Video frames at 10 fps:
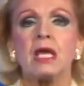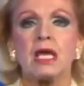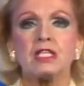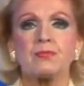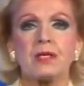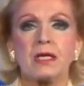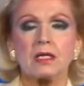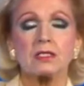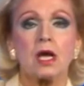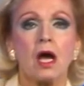is
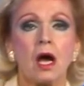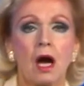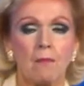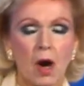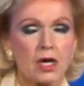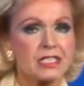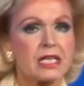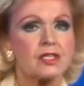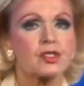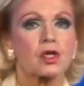because Mars
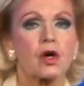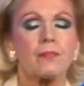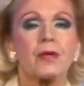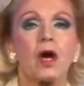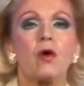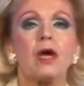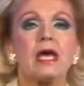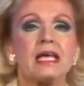in Scorpio